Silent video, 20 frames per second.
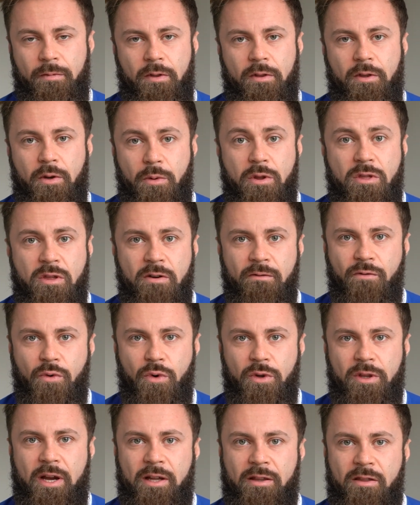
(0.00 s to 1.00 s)
The reason
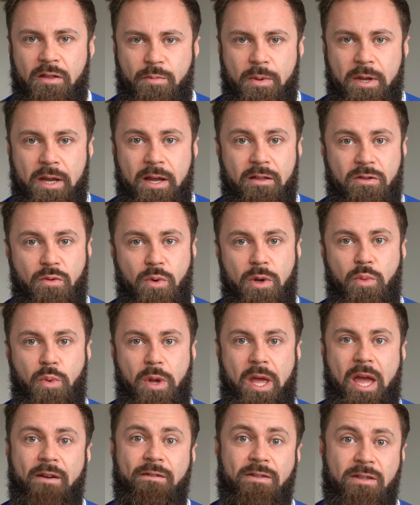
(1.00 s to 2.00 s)
for that is because when
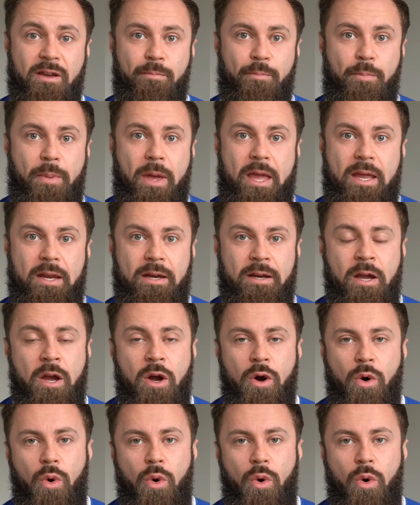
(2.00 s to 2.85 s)
we have some pain,